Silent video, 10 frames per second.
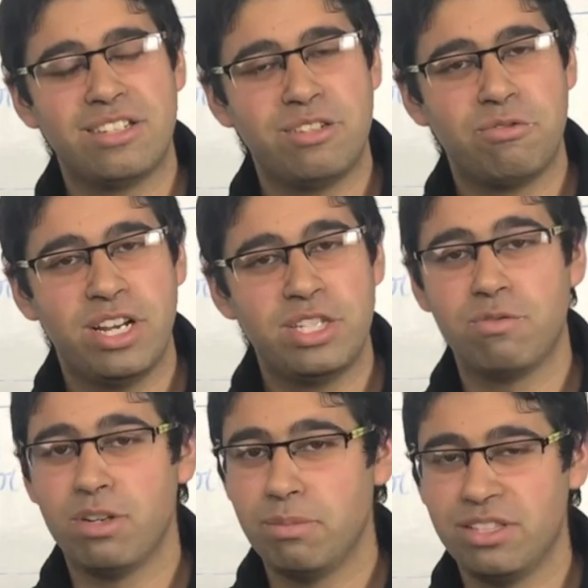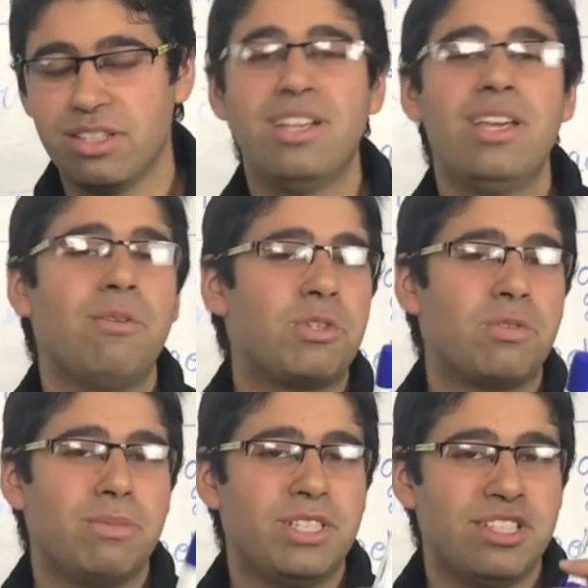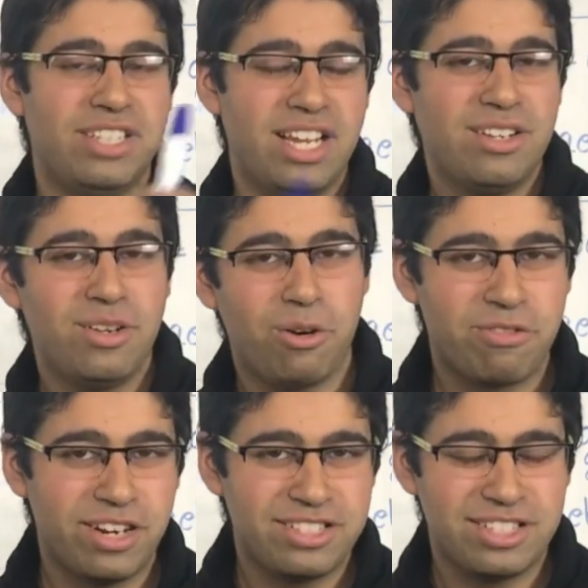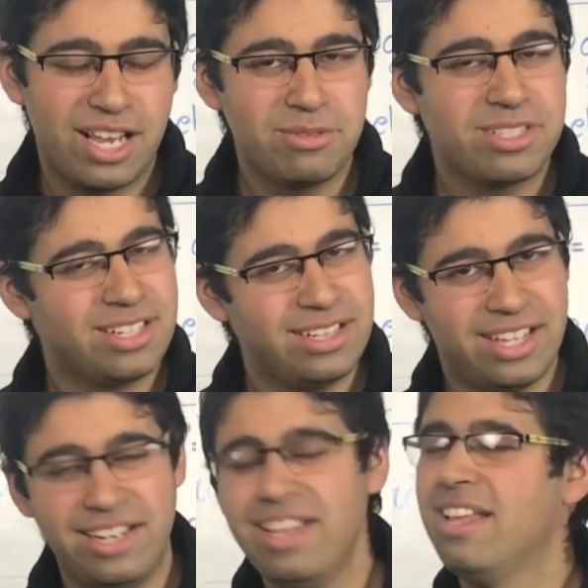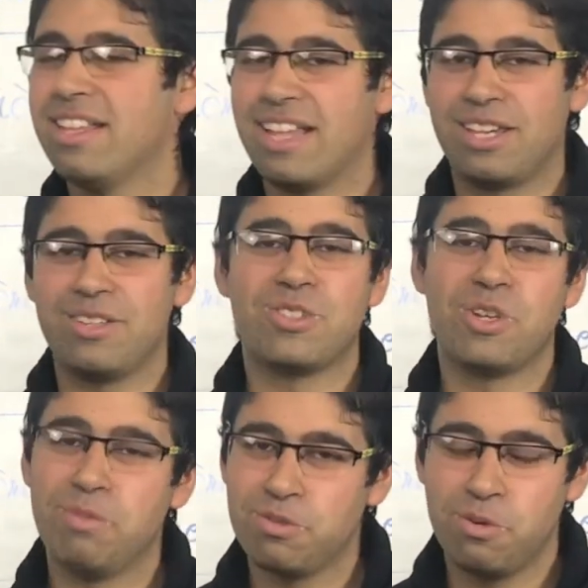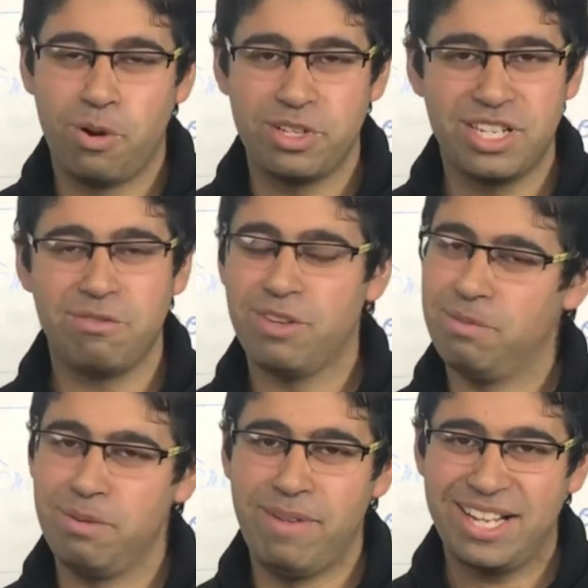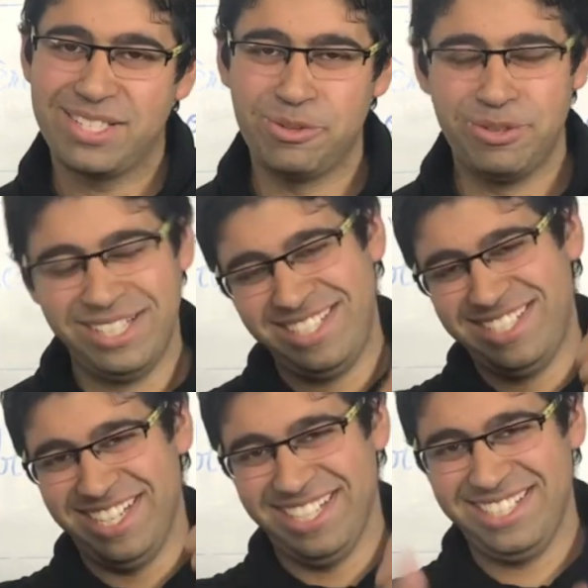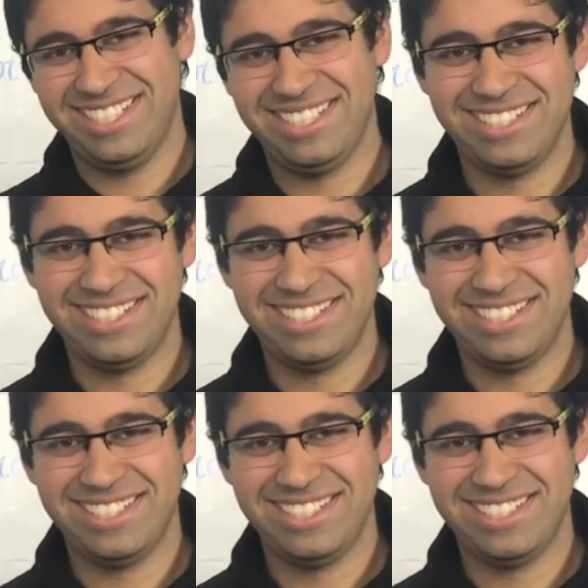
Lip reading: in French, which will be the gender of French nouns. Till then, thank you so much for watching. We'll be back soon. Cheers.